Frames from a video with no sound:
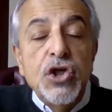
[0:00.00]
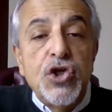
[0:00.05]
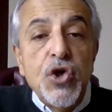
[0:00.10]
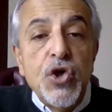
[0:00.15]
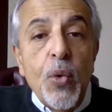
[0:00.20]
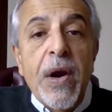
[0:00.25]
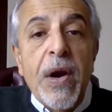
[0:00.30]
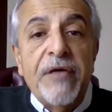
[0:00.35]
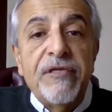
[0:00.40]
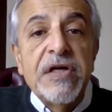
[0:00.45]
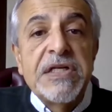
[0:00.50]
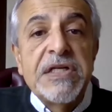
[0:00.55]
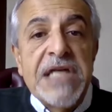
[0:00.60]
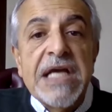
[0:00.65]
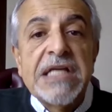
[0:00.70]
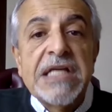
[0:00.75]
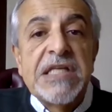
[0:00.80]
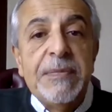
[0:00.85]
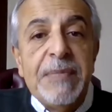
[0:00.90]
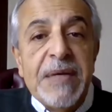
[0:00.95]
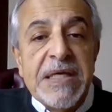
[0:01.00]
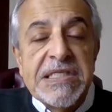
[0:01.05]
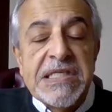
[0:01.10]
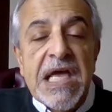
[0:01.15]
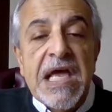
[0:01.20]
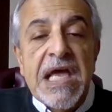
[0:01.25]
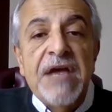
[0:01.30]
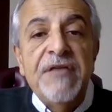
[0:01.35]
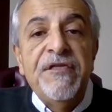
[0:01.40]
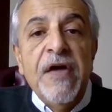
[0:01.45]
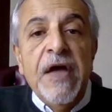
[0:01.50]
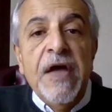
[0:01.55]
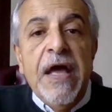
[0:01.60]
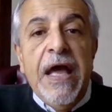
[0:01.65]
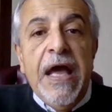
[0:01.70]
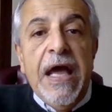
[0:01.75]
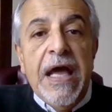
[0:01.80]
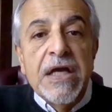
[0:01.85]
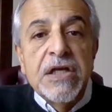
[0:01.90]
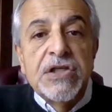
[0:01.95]
do whatever it takes to be safe
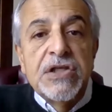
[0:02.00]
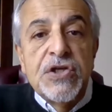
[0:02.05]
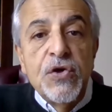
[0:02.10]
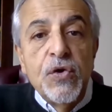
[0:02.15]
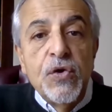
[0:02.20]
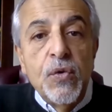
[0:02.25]
and